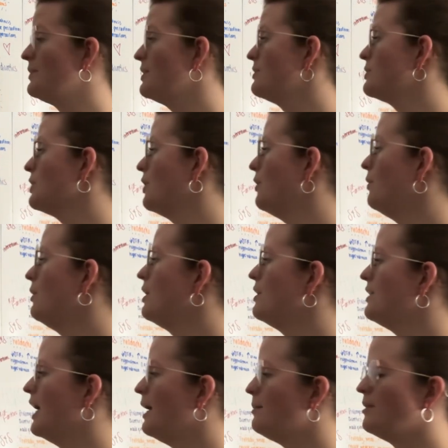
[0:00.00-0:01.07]
So
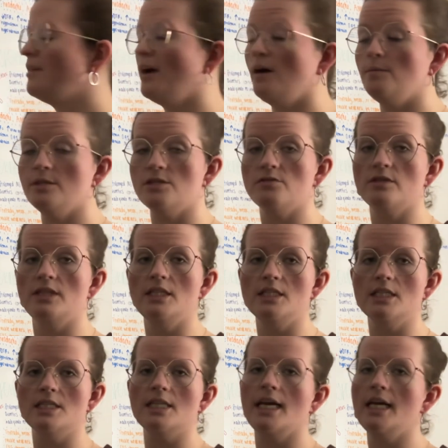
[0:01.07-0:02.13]
the hypothalamus
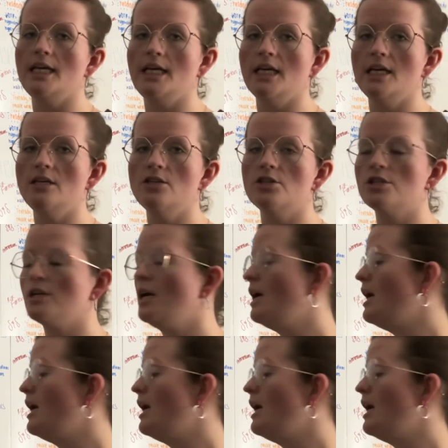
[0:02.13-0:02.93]
releases the ADH,